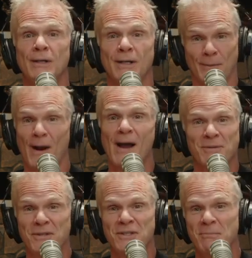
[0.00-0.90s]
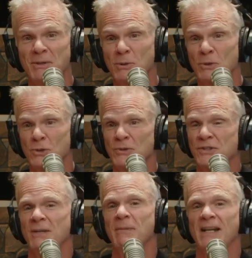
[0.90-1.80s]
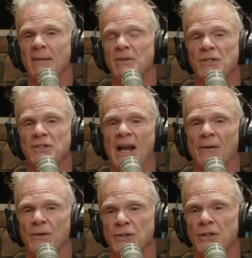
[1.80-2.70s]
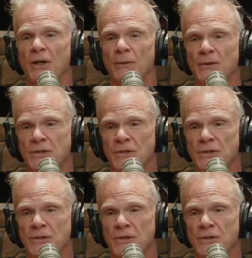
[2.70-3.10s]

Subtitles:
It rhymes, doesn't it? Manu Raju. Instead, my name is a sound. It's an utterance.